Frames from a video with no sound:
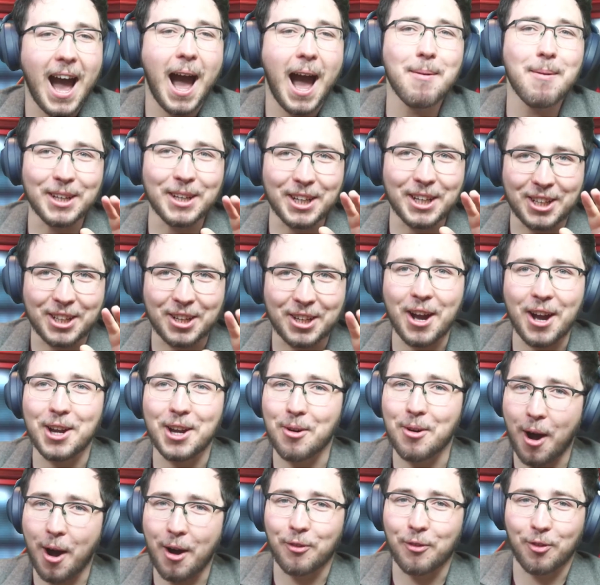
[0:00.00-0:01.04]
I'm going to cut
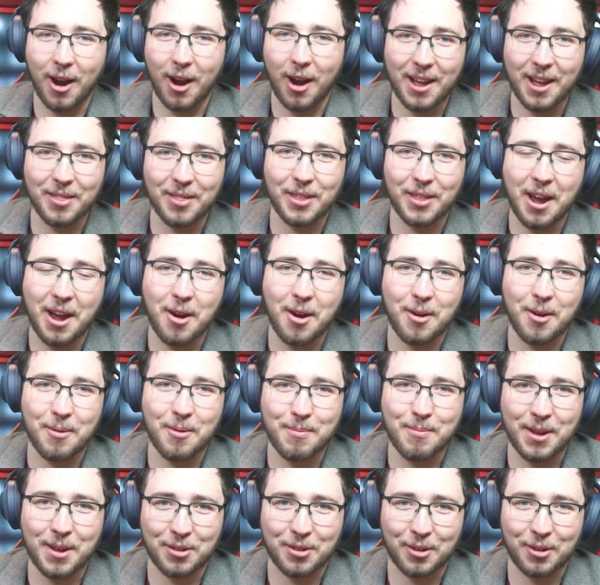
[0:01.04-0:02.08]
you off right there,
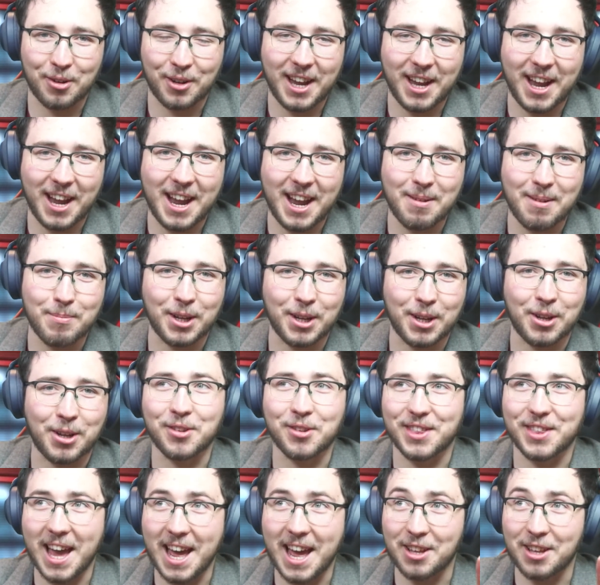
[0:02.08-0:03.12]
Mister because
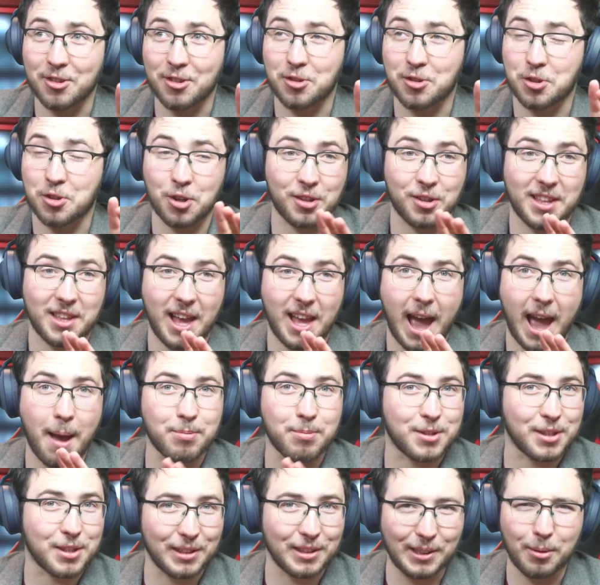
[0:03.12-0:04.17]
that is just
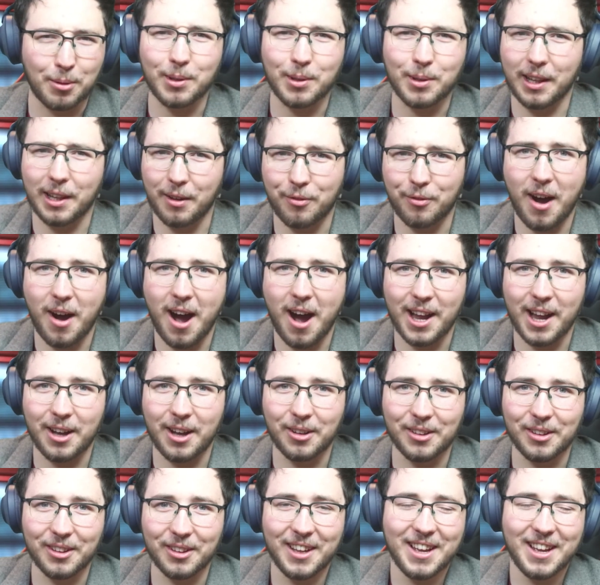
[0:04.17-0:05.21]
absolutely
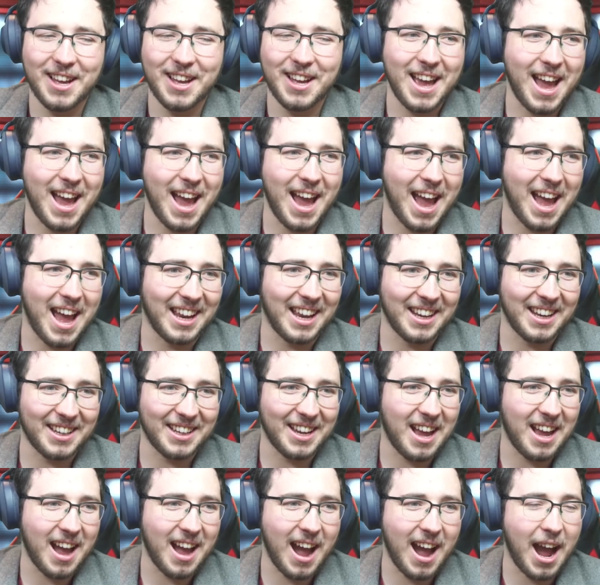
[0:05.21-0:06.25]
vile, and
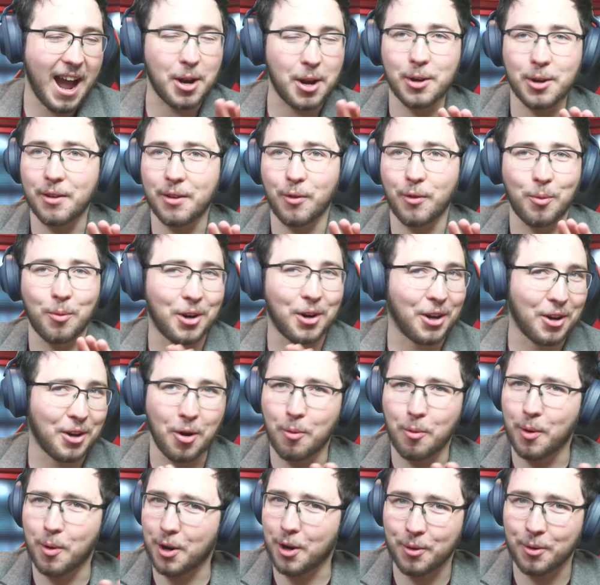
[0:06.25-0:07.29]
I don't even want to know
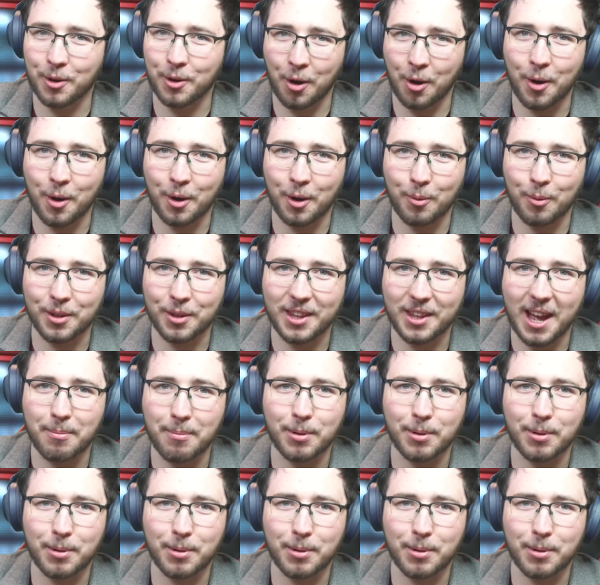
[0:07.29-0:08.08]
where you're going with that.